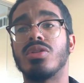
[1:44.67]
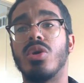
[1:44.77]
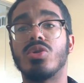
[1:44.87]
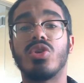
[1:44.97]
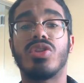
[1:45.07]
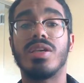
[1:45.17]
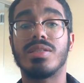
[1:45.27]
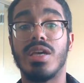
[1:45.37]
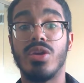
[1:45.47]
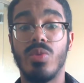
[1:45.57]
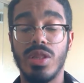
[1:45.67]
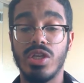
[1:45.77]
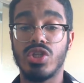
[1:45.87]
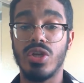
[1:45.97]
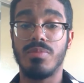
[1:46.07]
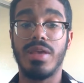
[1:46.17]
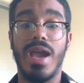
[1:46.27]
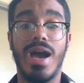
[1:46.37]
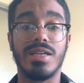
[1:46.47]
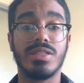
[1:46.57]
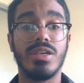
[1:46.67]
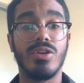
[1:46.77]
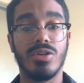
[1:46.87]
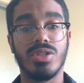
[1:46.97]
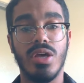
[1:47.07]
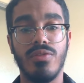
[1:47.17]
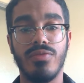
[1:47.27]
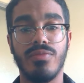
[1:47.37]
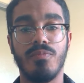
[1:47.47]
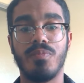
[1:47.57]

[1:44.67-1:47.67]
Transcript: those are things that you really should be asking yourself